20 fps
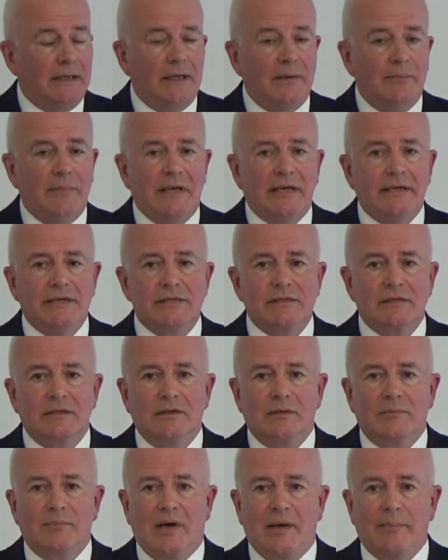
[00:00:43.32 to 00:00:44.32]
It means
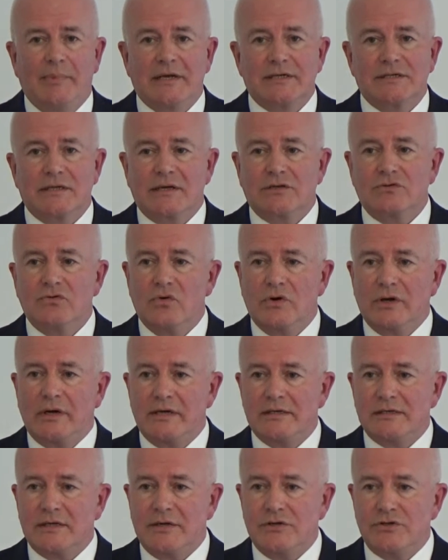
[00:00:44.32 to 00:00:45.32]
that public sector
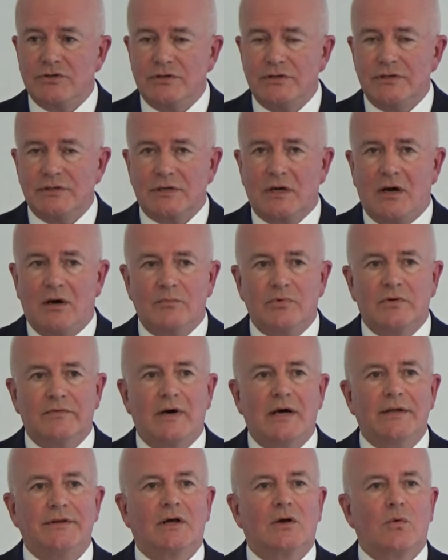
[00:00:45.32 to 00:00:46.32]
organisations can't
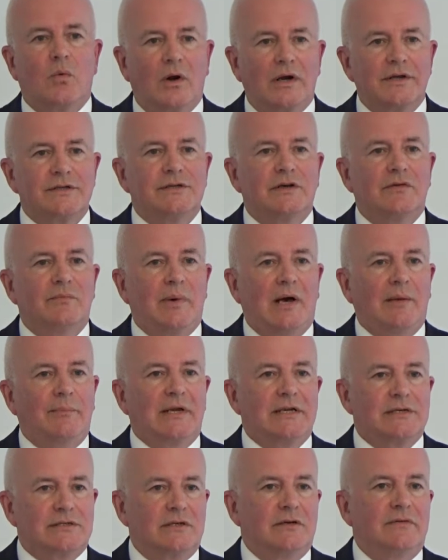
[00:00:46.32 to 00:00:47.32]
provide the quality of
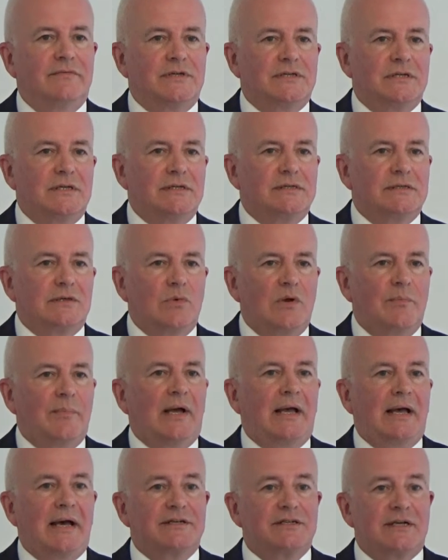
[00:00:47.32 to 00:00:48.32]
public services that we
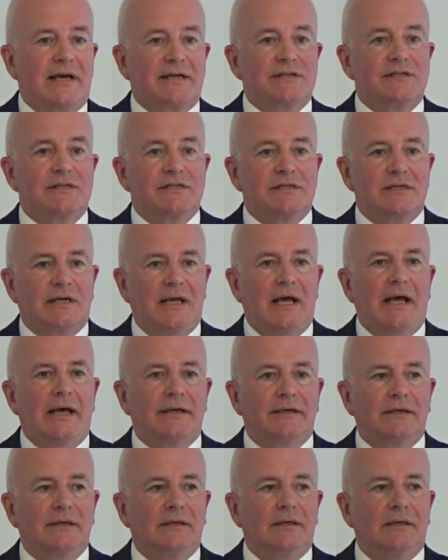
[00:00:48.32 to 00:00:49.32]
pay our taxes to
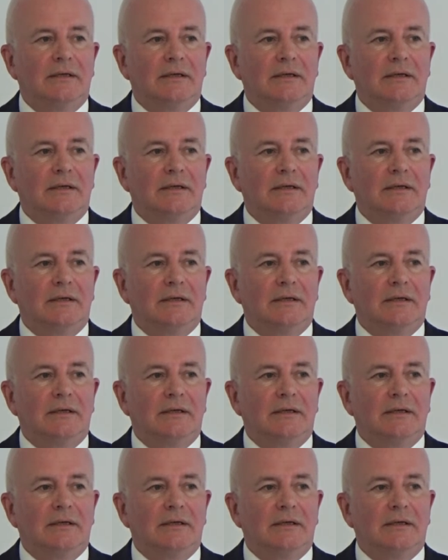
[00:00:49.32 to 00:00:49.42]
get.